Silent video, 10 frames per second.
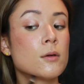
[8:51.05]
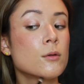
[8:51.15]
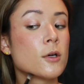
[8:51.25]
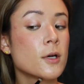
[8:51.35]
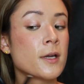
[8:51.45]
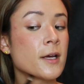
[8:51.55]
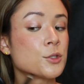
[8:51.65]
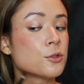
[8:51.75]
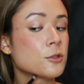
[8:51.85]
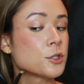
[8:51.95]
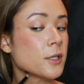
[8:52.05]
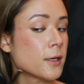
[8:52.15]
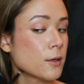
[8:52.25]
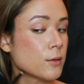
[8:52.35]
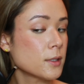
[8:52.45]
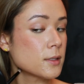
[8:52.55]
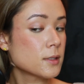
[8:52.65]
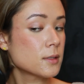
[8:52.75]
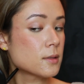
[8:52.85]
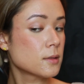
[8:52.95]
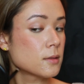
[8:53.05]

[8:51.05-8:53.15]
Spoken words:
where a natural shadow is.